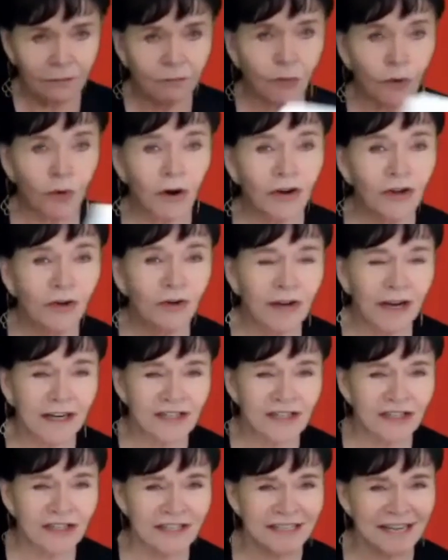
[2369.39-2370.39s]
Or are you
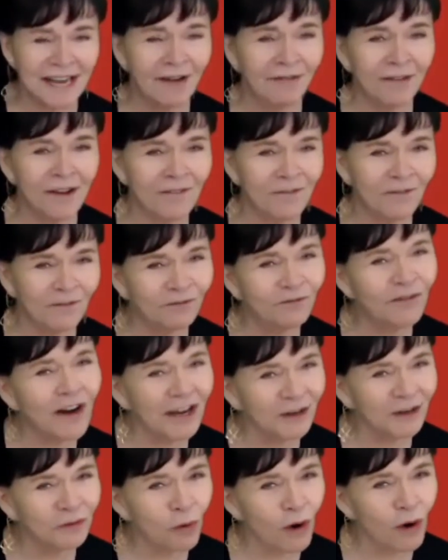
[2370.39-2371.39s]
guys just having
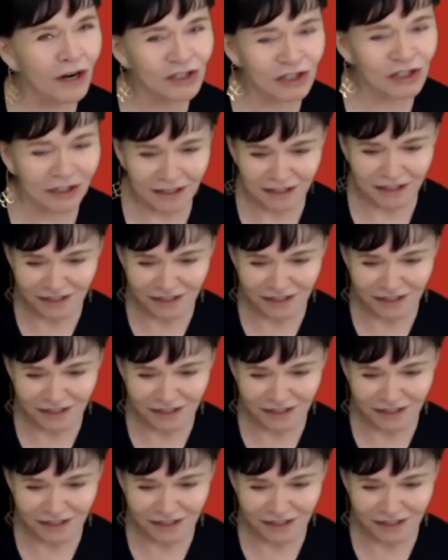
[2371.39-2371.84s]
fun watching? We're this?